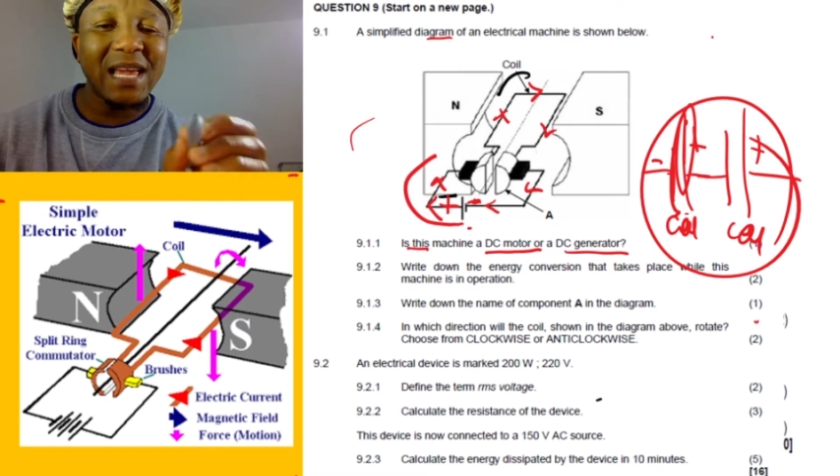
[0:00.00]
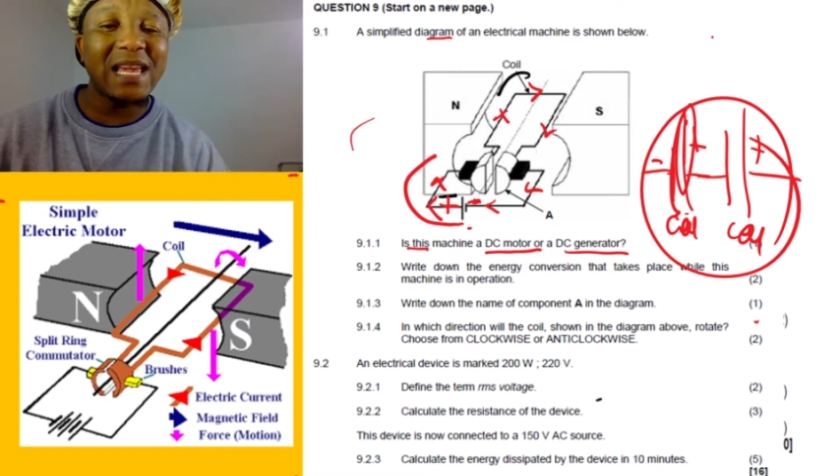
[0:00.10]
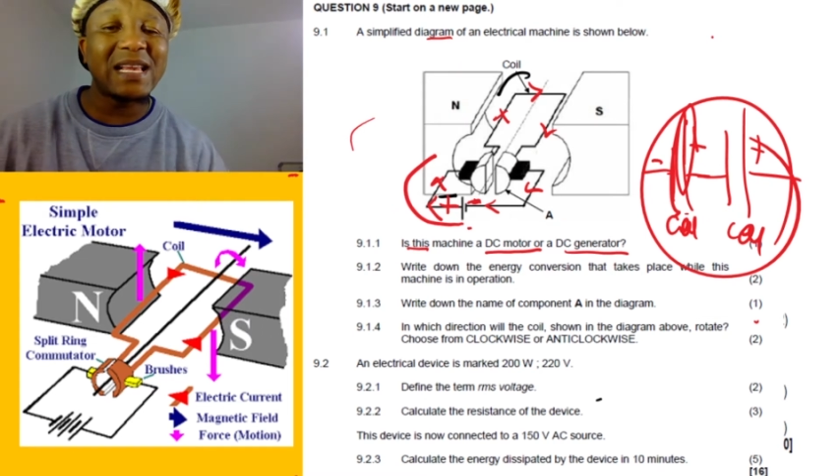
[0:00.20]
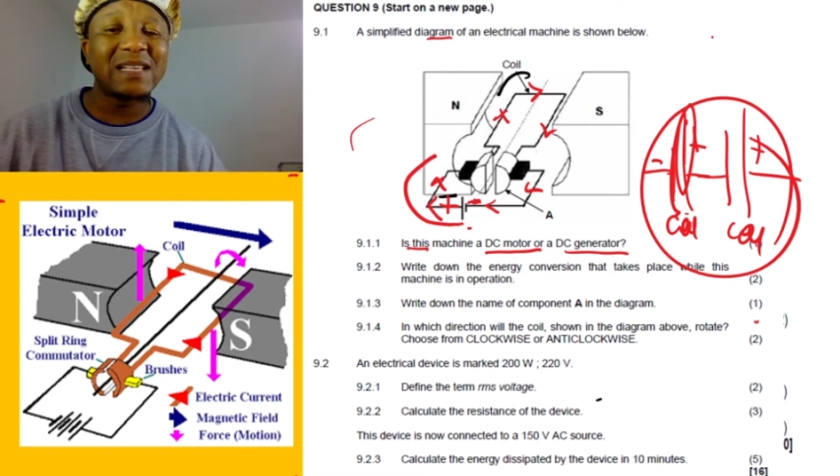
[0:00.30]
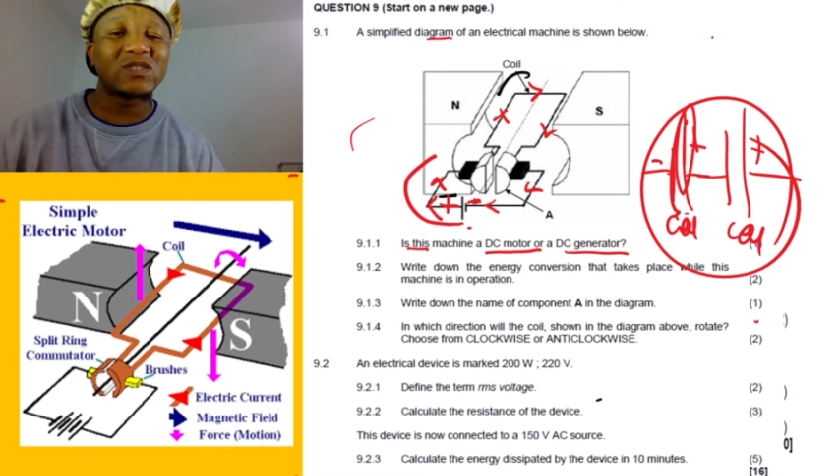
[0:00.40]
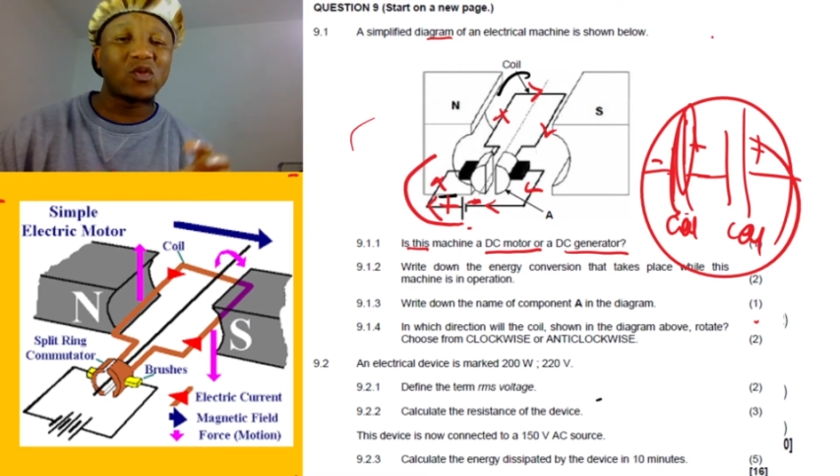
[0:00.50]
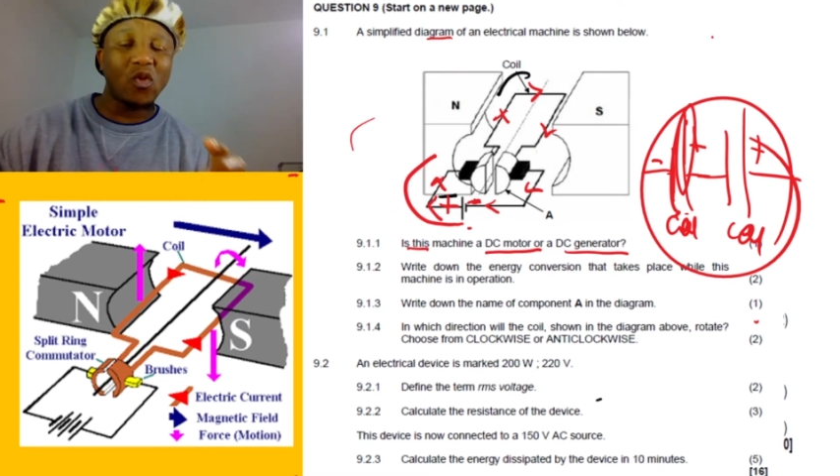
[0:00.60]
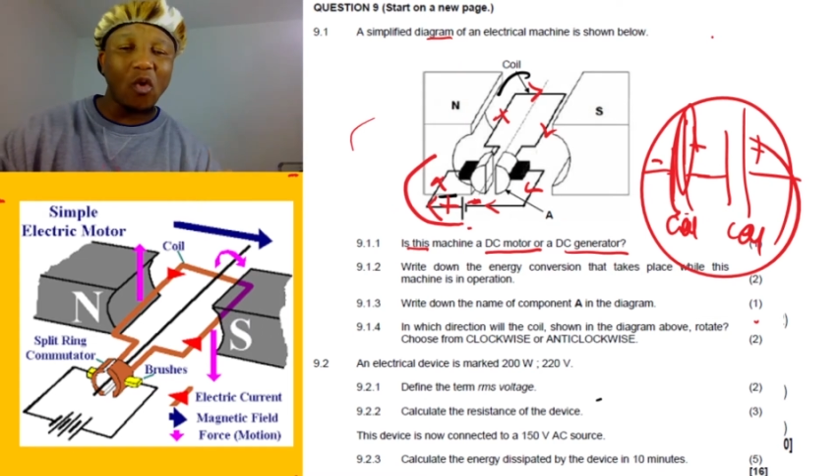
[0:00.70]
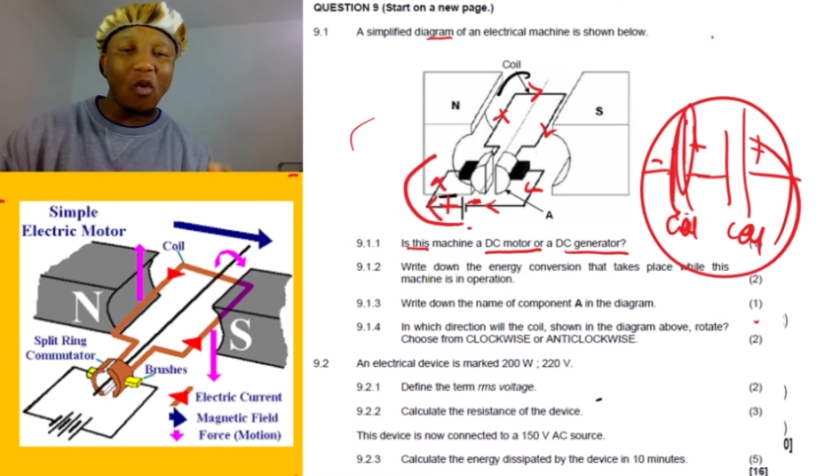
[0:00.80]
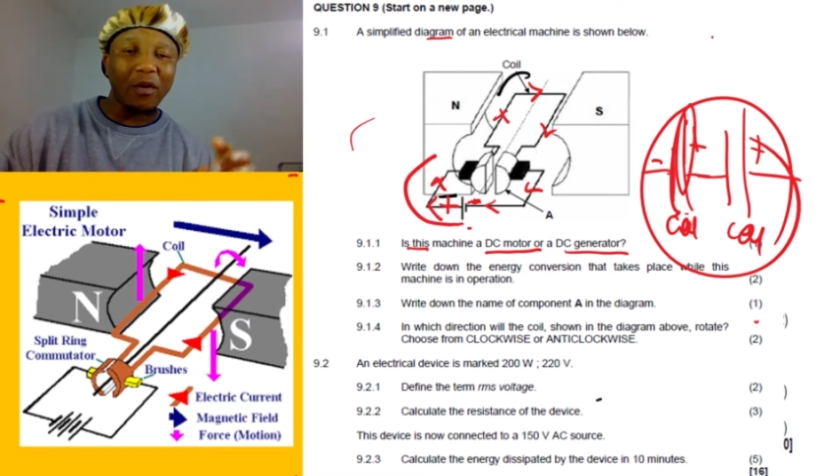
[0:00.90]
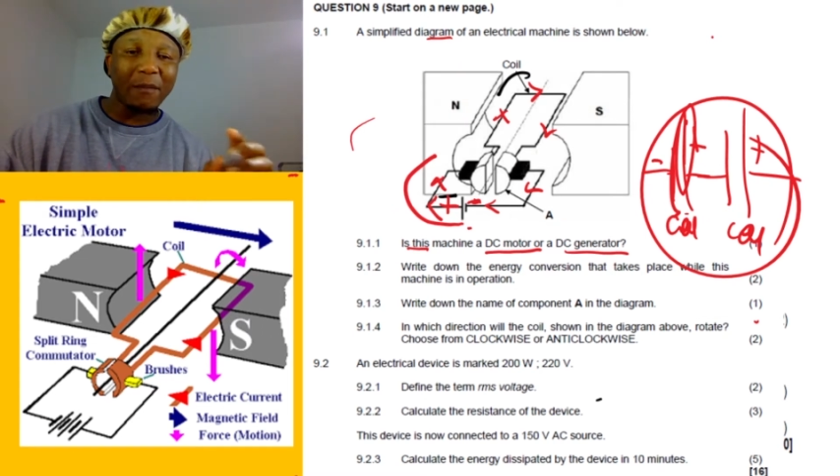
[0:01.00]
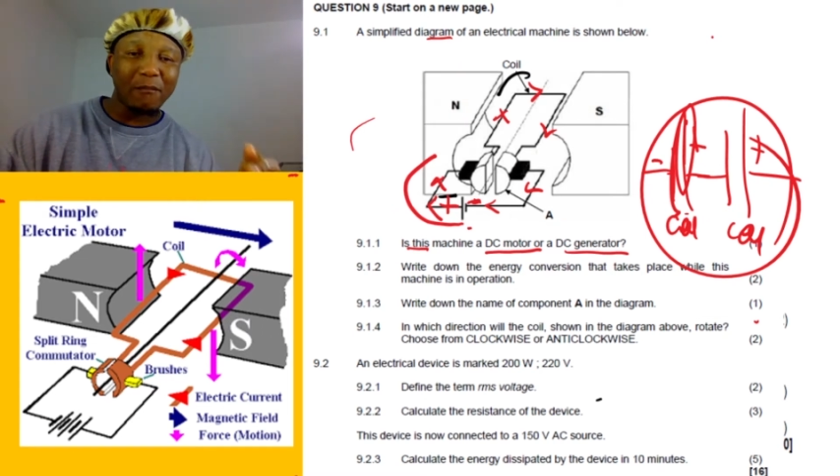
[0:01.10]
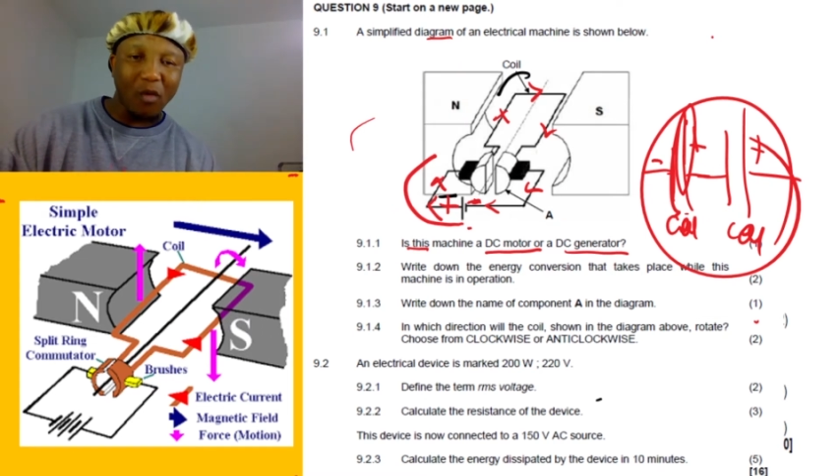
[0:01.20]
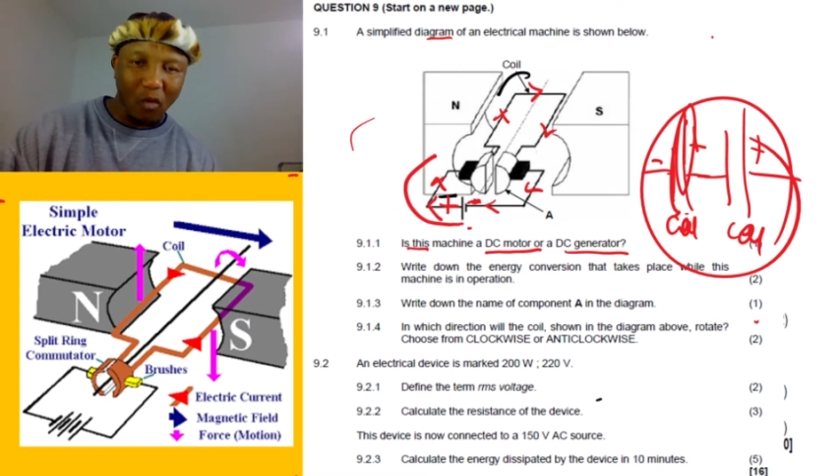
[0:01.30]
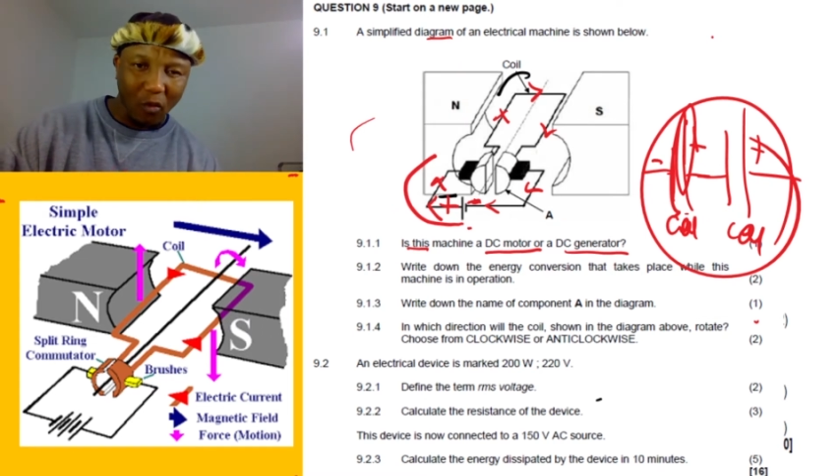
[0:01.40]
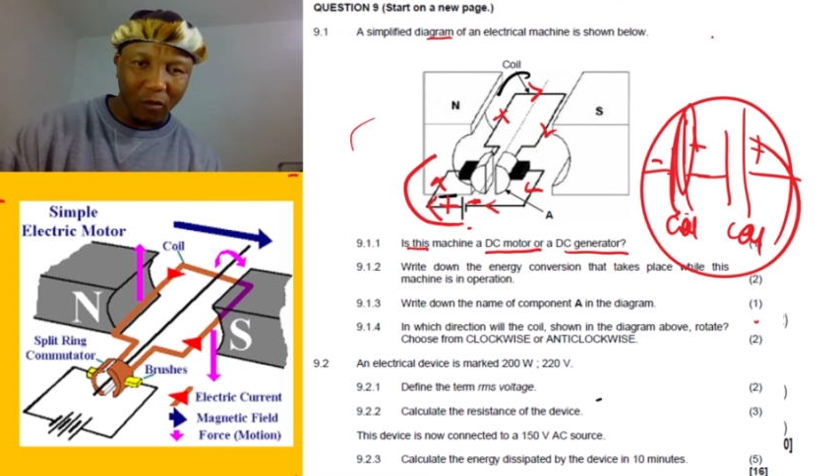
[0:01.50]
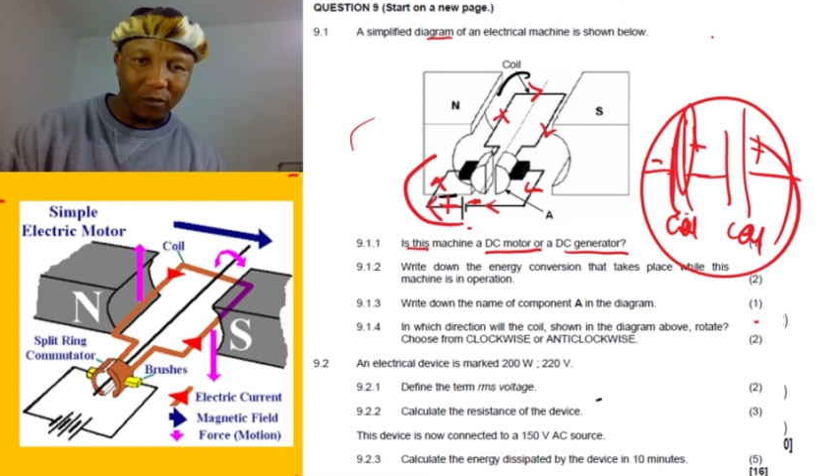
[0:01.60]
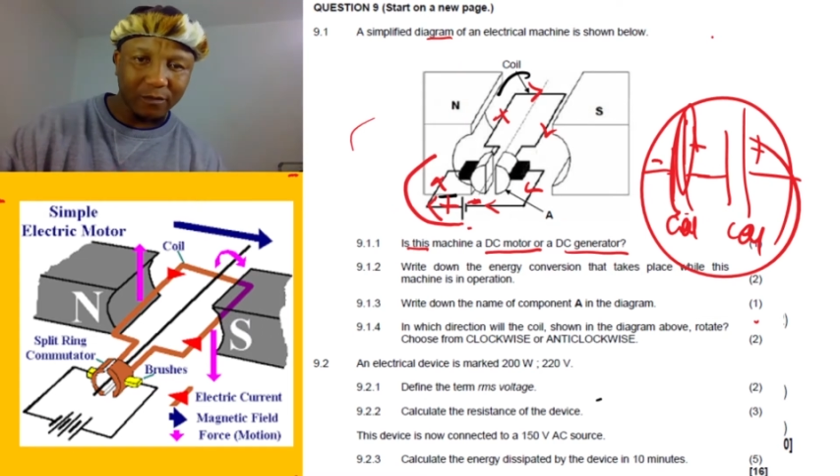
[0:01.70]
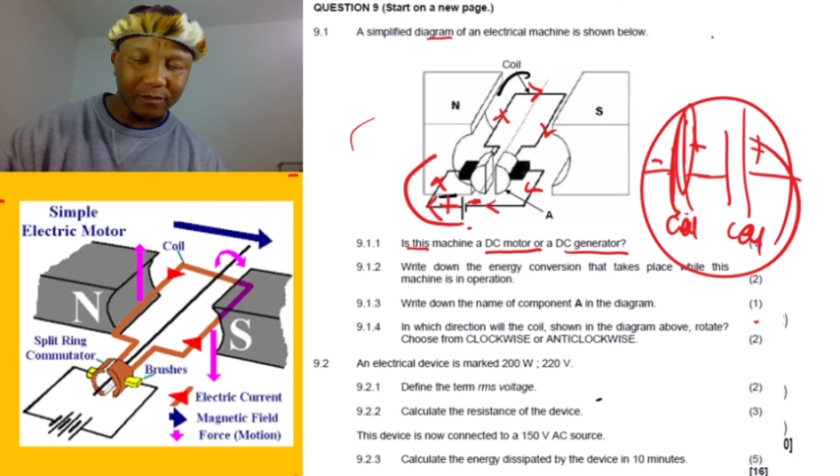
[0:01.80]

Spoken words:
is going to move,